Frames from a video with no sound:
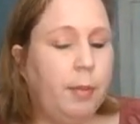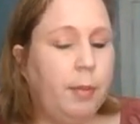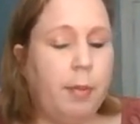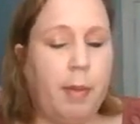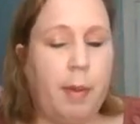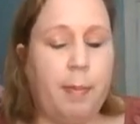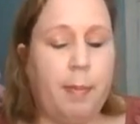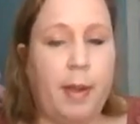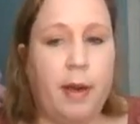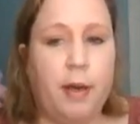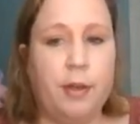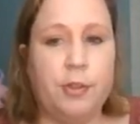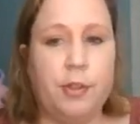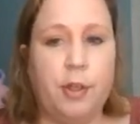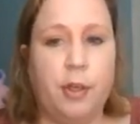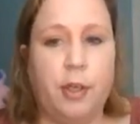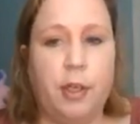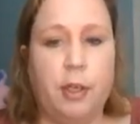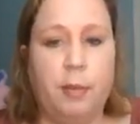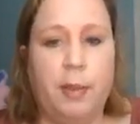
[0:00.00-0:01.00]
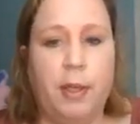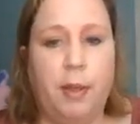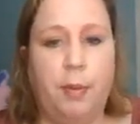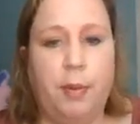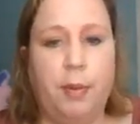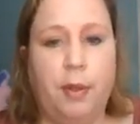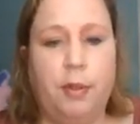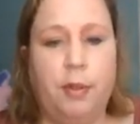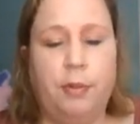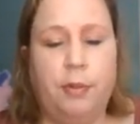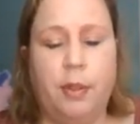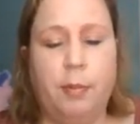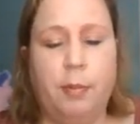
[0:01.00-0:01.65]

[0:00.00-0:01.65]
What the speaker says: and my parents aren't going to be able to,